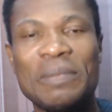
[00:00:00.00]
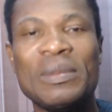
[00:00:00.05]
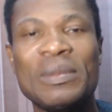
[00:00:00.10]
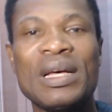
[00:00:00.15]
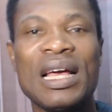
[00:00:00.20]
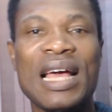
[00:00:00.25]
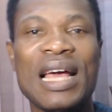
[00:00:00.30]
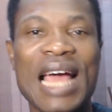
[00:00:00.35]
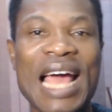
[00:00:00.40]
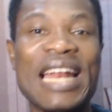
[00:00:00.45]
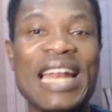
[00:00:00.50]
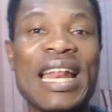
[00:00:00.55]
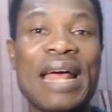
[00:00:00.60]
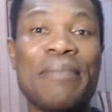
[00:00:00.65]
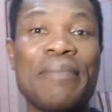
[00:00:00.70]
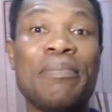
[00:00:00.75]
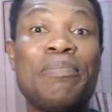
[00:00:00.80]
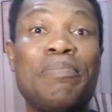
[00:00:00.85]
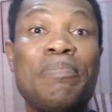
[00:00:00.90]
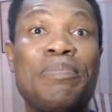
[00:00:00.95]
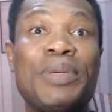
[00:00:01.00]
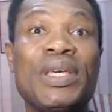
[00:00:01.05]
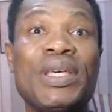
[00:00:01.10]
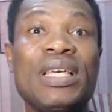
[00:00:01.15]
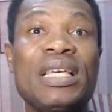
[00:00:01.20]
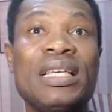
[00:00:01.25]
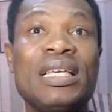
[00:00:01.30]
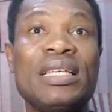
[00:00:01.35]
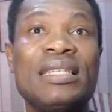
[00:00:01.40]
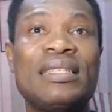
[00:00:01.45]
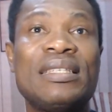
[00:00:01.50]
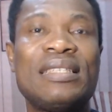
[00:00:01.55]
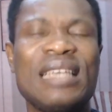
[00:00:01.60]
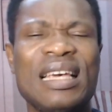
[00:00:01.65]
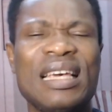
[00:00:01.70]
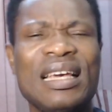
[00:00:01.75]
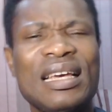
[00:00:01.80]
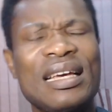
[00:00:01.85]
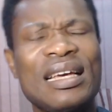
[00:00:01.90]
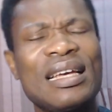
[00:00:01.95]

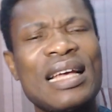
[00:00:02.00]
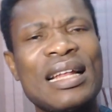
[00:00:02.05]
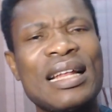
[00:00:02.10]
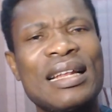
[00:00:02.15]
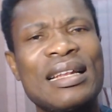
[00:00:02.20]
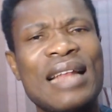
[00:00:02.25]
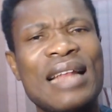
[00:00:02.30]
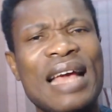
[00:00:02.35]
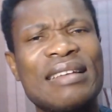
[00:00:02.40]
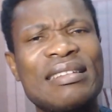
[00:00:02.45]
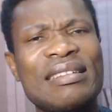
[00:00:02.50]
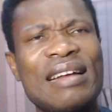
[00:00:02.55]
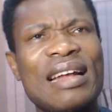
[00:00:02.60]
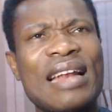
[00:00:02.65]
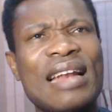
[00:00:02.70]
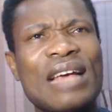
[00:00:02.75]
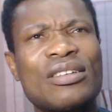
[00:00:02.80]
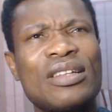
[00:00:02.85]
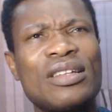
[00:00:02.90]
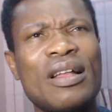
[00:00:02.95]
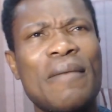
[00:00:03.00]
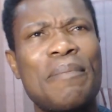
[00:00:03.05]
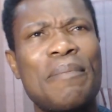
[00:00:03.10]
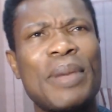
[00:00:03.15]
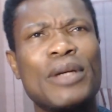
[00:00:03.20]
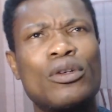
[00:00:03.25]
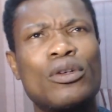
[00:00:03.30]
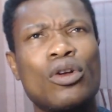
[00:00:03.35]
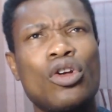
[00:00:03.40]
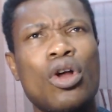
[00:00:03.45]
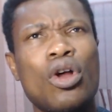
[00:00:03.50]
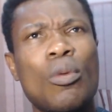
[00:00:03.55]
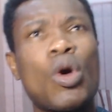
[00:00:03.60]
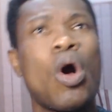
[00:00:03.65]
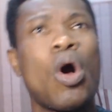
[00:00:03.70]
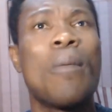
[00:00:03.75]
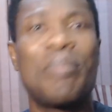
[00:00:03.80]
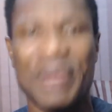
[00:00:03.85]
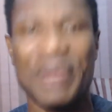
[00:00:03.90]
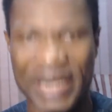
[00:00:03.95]
NNPC, Nigerian National Petroleum
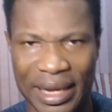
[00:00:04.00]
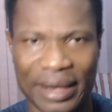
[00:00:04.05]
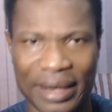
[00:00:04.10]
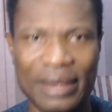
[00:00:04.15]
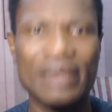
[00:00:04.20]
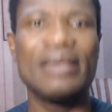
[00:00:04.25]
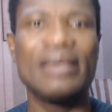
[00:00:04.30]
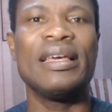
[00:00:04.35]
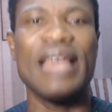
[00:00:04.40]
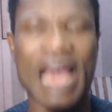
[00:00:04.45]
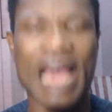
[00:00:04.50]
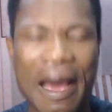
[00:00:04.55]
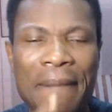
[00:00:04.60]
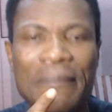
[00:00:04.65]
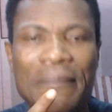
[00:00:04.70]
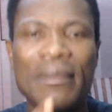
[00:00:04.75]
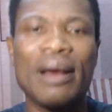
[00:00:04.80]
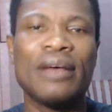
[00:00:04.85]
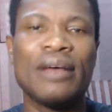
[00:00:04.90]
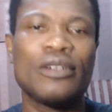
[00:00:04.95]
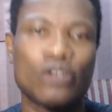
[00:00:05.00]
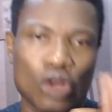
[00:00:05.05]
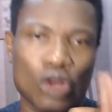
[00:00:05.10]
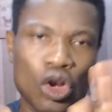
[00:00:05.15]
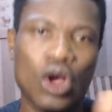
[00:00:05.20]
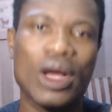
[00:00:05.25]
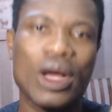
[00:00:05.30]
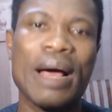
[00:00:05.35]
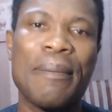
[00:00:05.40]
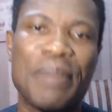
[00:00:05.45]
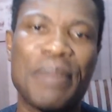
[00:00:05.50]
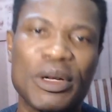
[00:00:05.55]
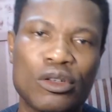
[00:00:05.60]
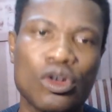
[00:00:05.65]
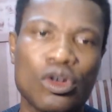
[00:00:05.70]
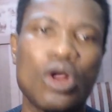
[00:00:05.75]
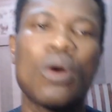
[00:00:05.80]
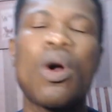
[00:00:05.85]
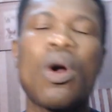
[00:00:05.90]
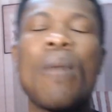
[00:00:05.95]
Company. Yeah, it's no longer a
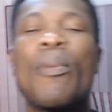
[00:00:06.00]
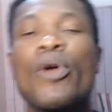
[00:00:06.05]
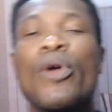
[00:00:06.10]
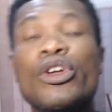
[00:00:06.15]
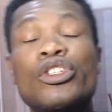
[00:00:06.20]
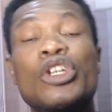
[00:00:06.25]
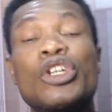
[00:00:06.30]
petroleum corporation.